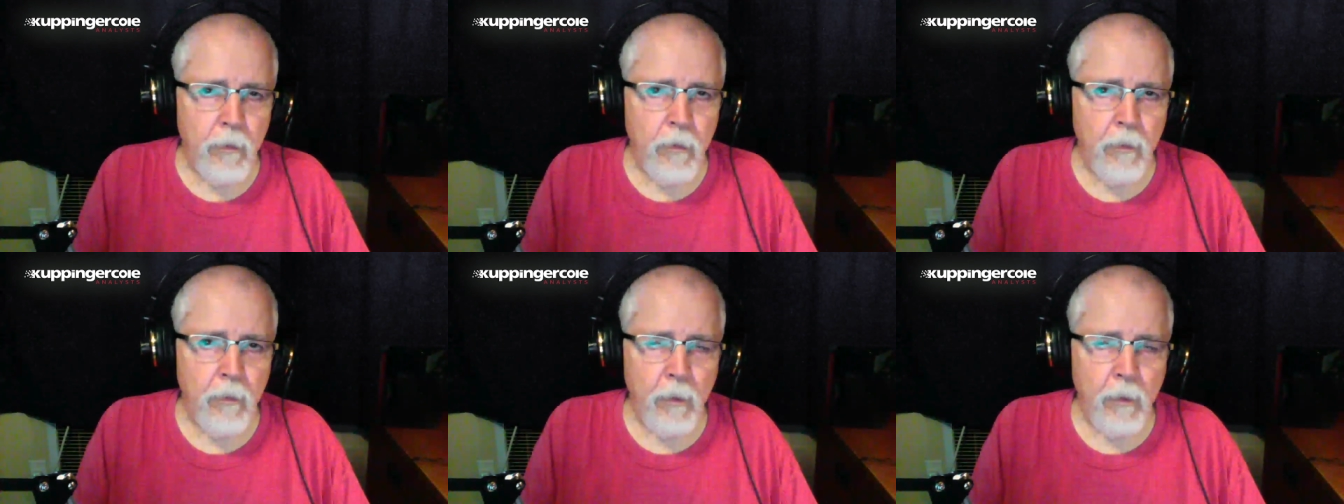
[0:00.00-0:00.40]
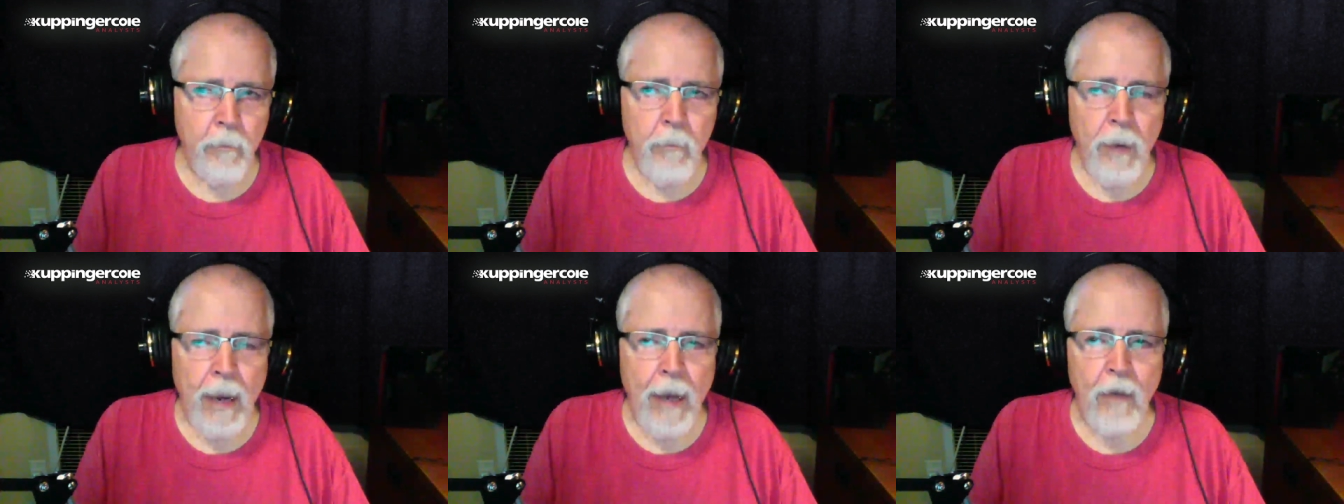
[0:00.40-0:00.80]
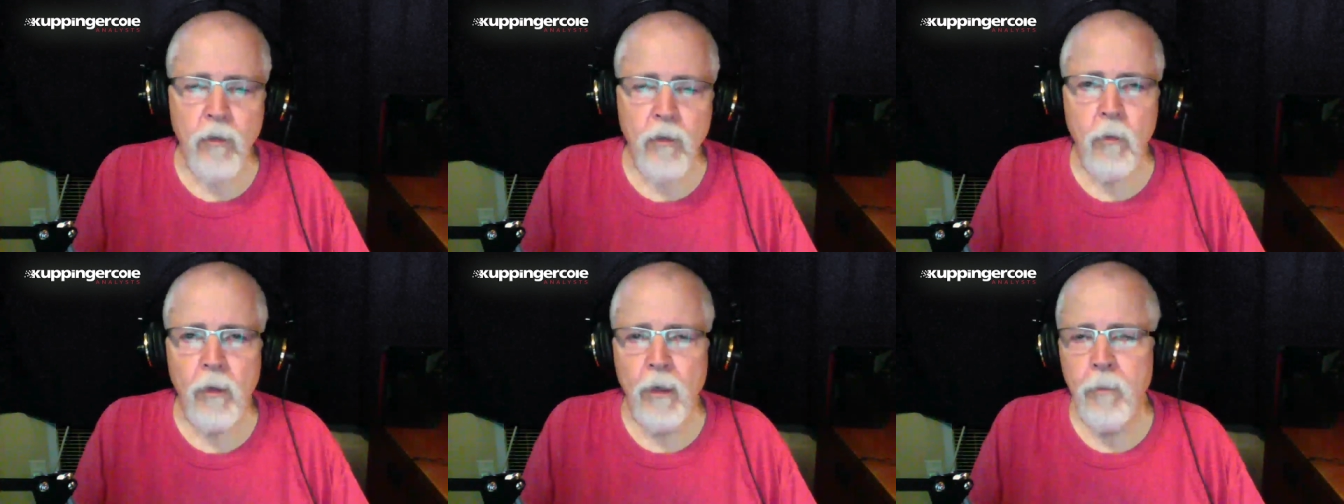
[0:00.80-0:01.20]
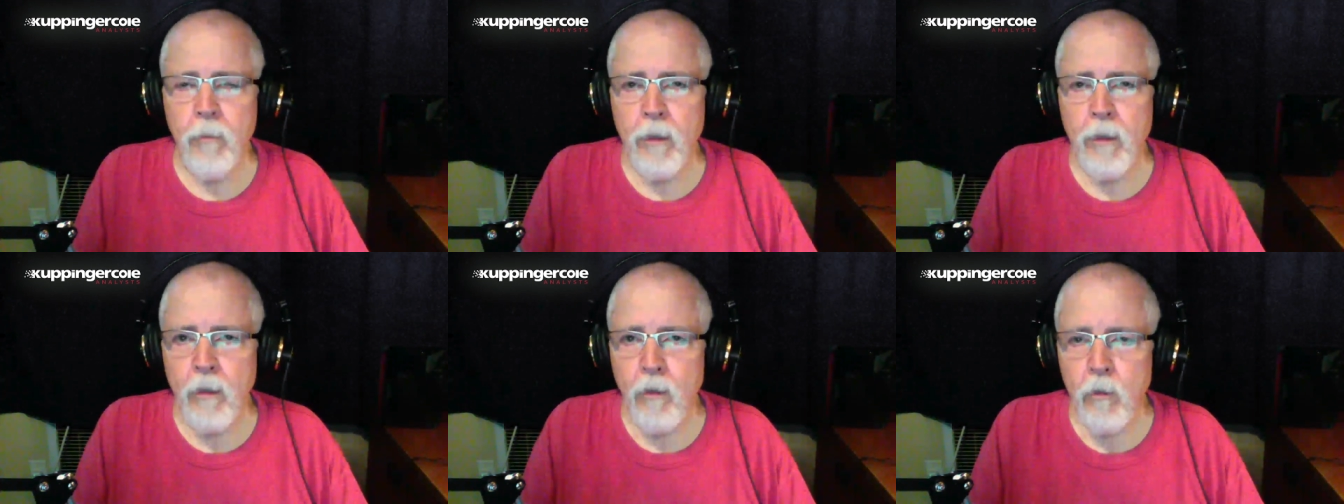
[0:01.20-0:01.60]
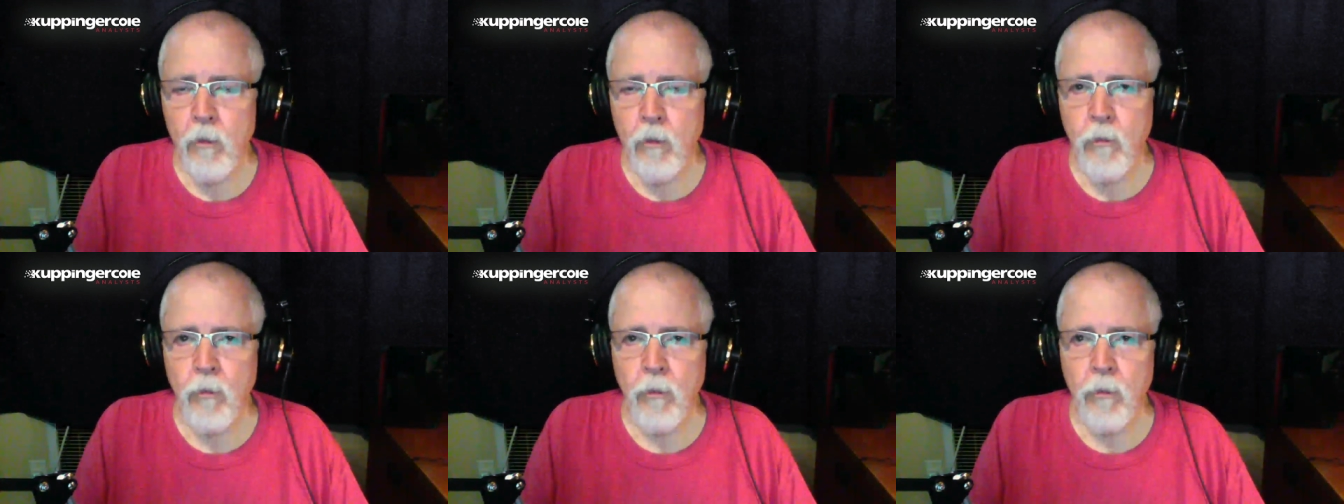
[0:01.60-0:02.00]
that mask what can be done
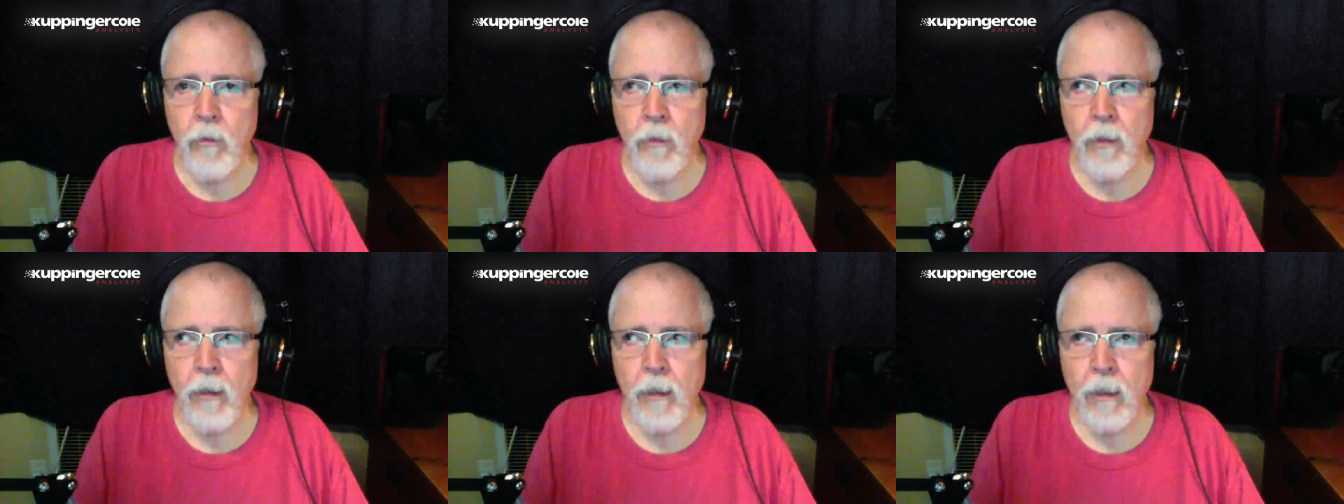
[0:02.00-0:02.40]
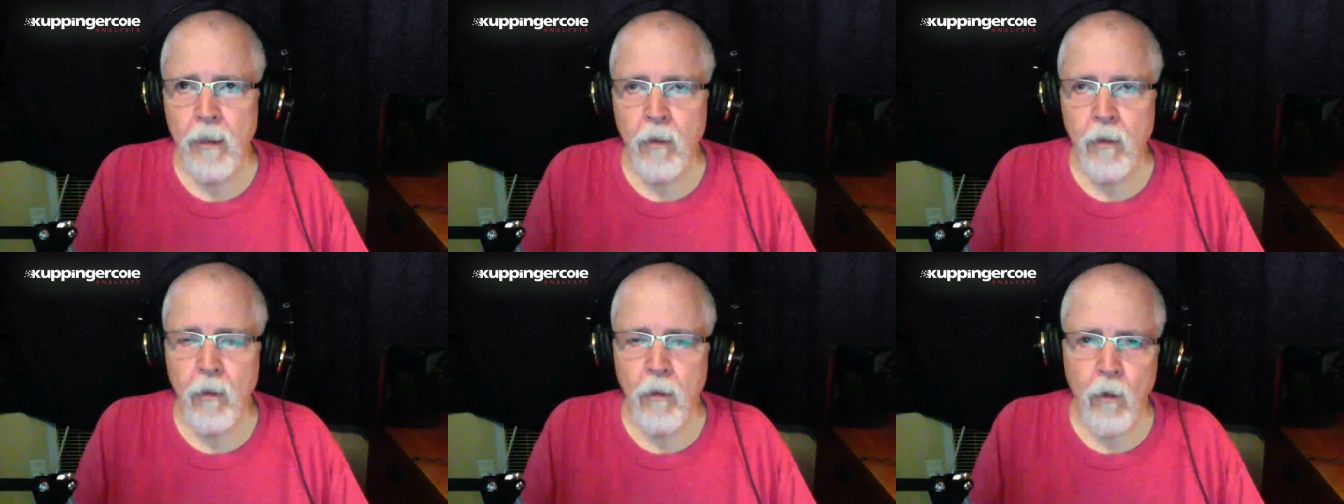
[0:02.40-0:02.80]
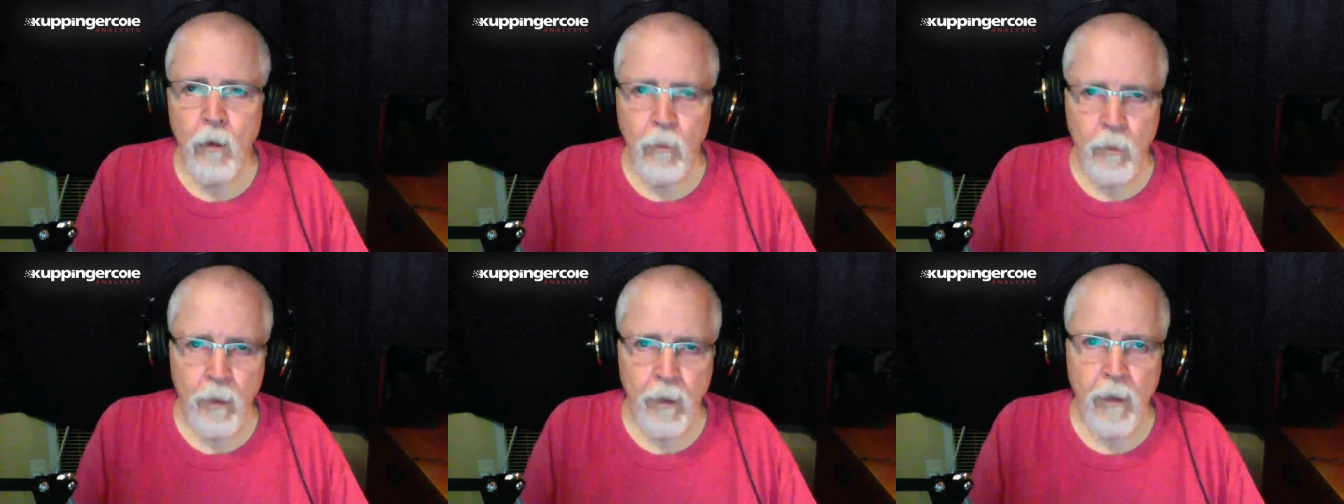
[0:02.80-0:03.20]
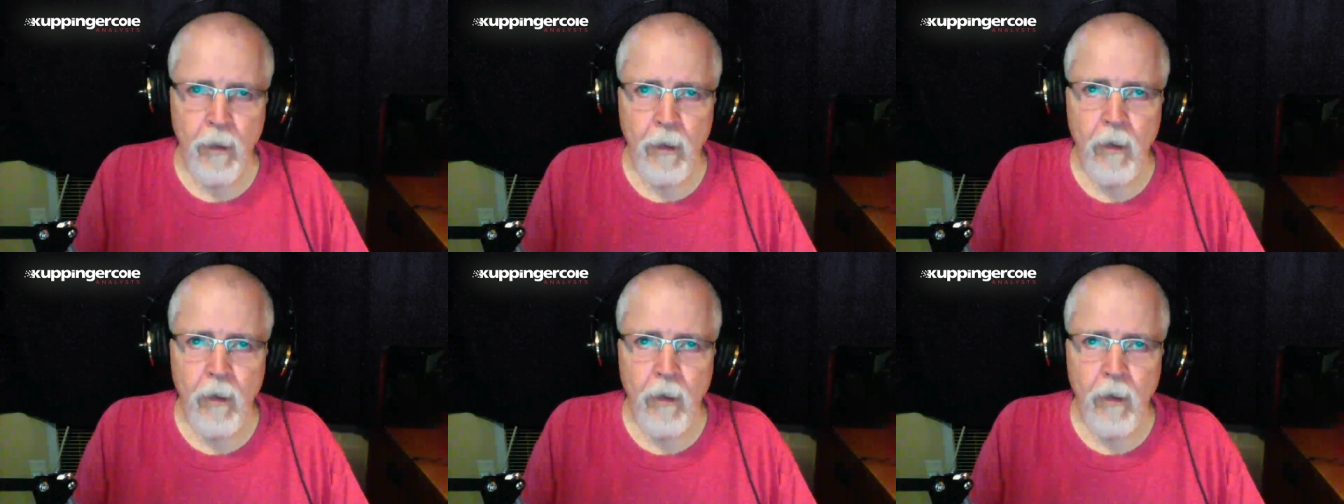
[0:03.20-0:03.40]
usefully in the long run.